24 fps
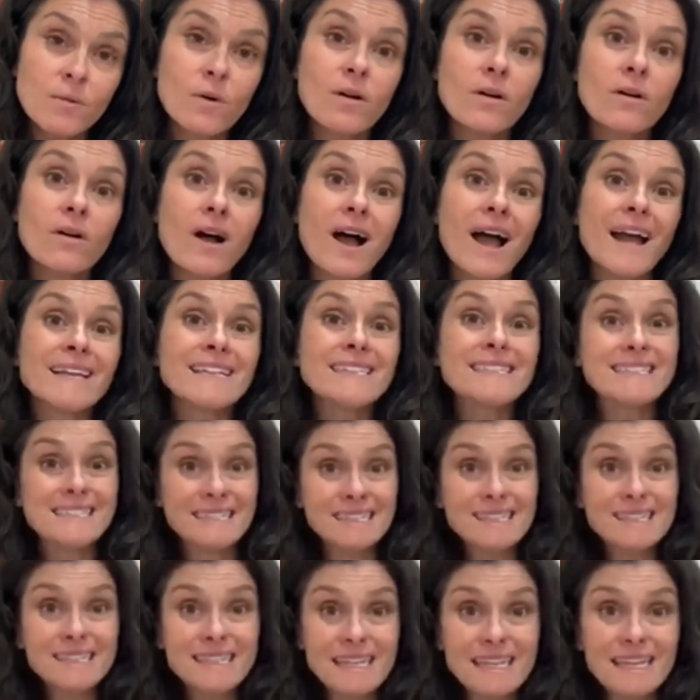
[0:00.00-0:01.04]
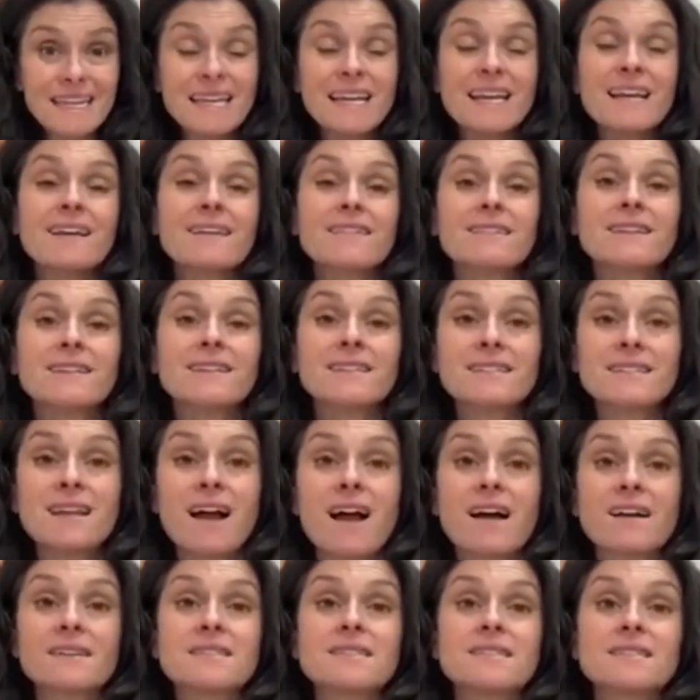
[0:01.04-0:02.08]
Well, ideally, these
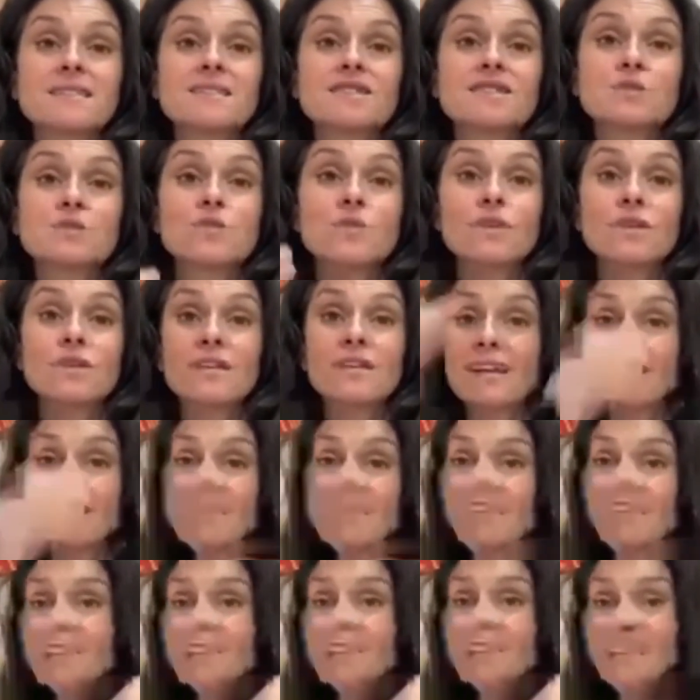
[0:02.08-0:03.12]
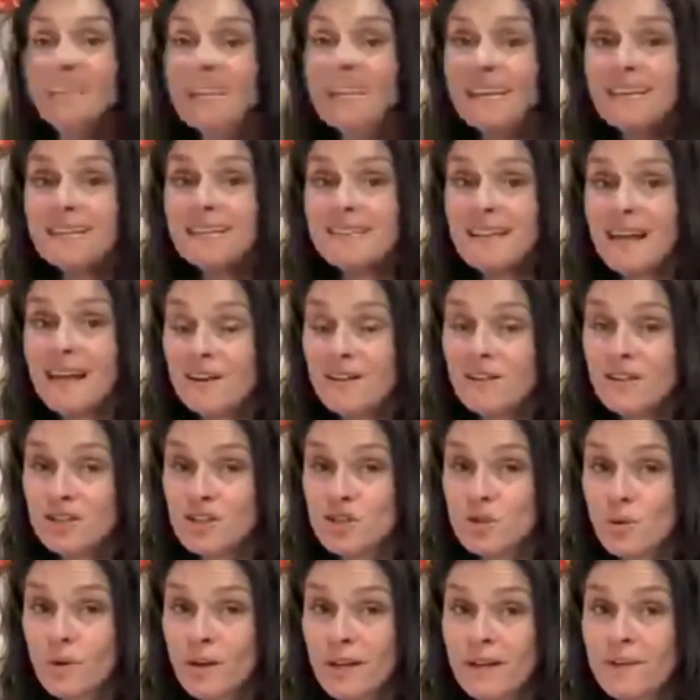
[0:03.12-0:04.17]
toxins would get
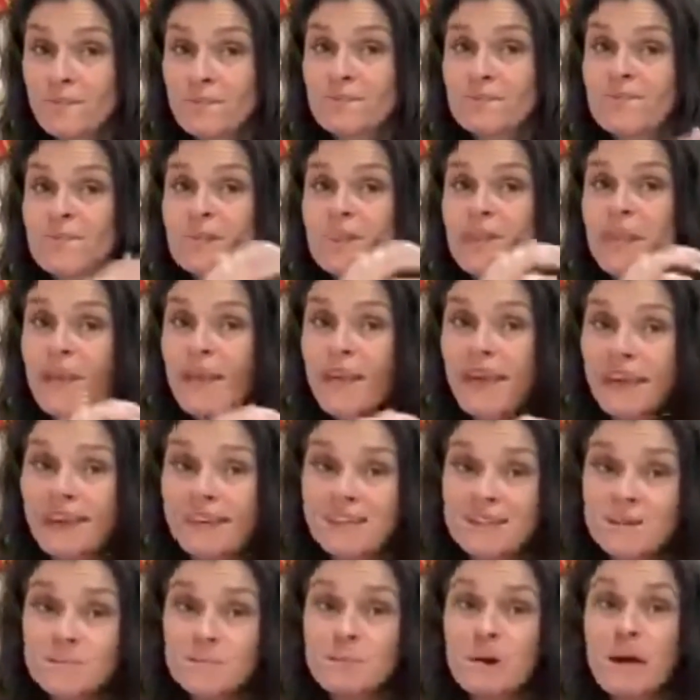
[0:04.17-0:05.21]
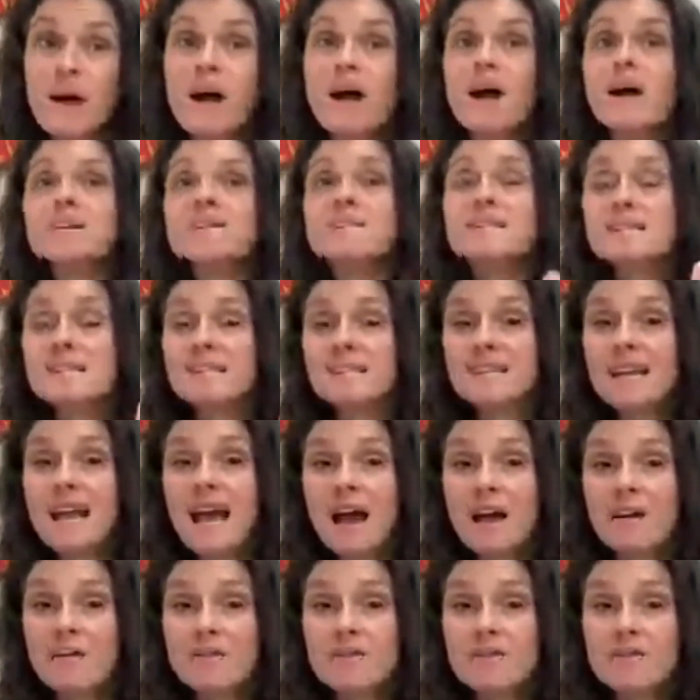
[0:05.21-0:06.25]
cleaned out of the joint and
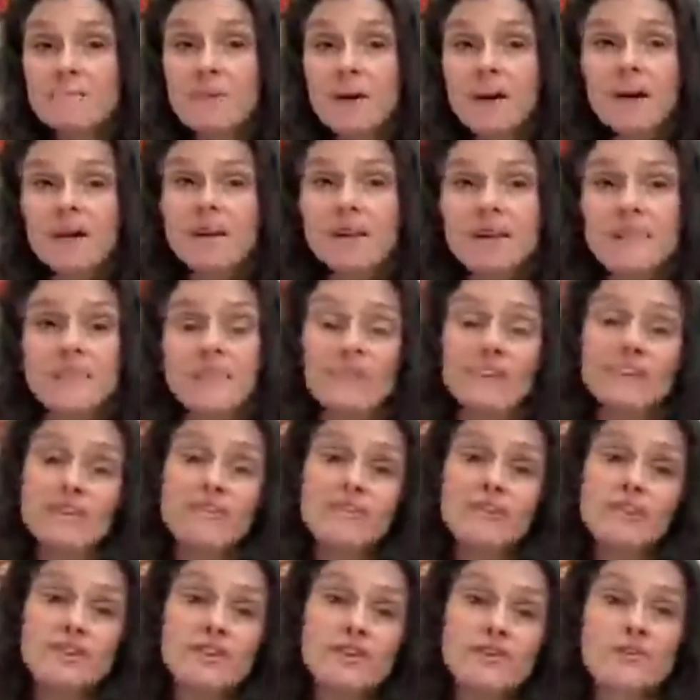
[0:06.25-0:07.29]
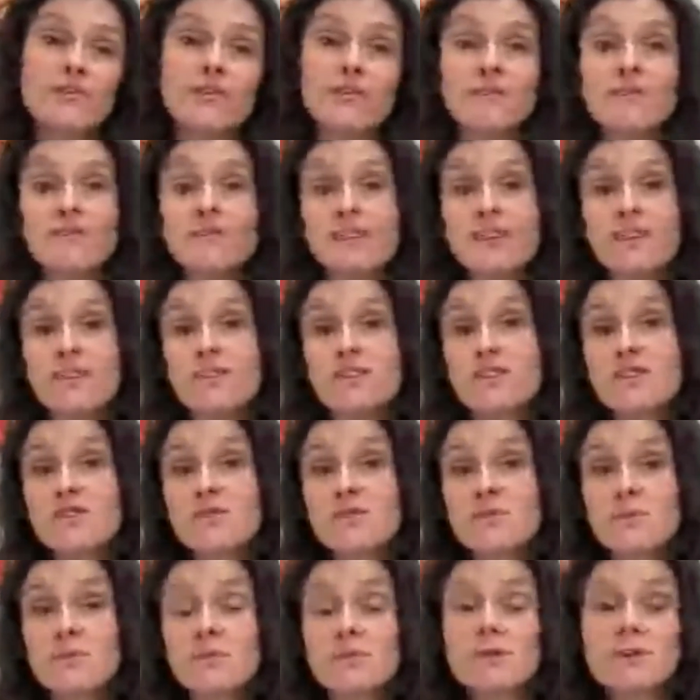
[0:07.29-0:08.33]
deposited out of the body via the urine, via the
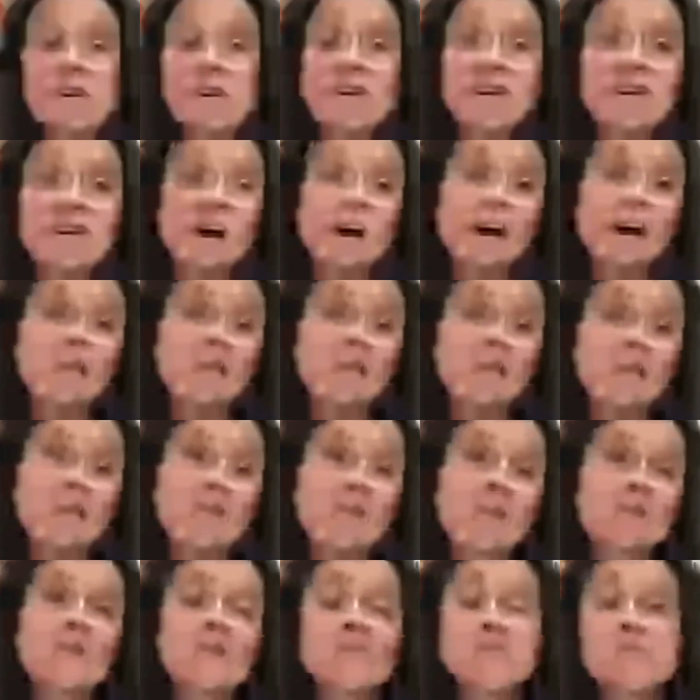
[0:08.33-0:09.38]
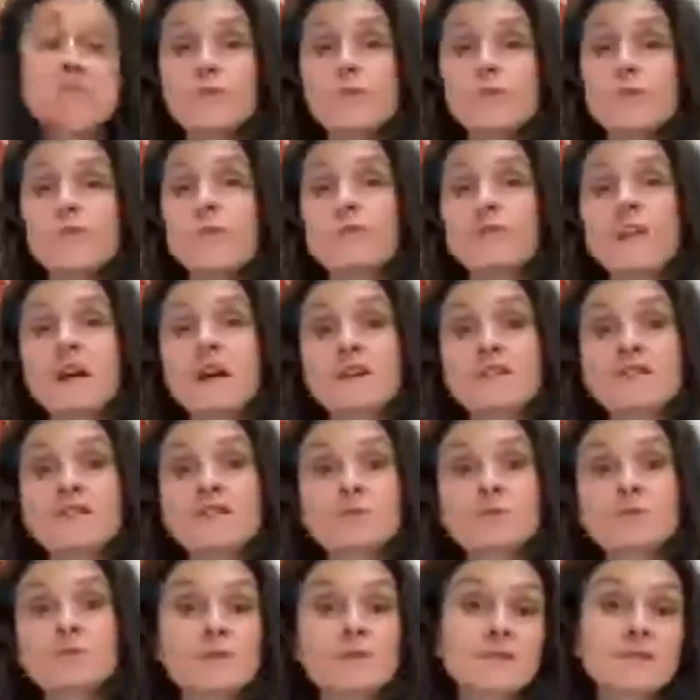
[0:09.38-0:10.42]
stool, through the liver, through the
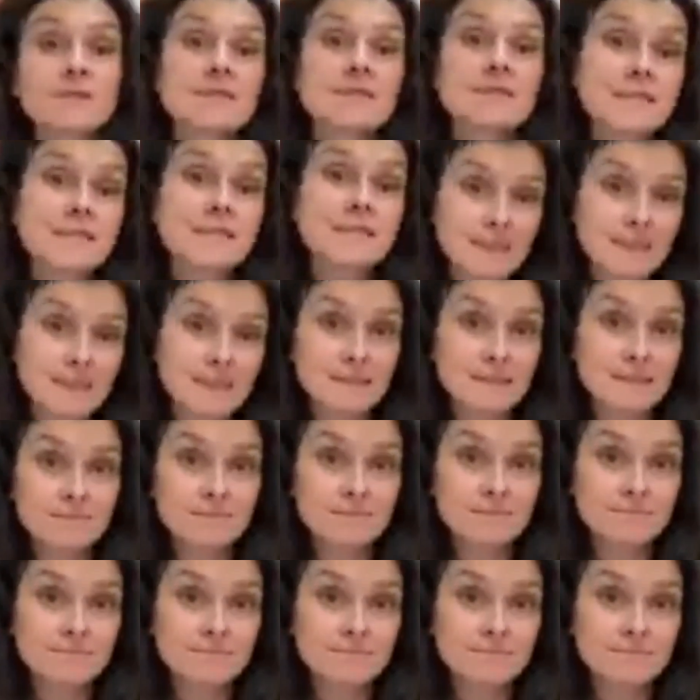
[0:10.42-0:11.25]
lungs, through the skin.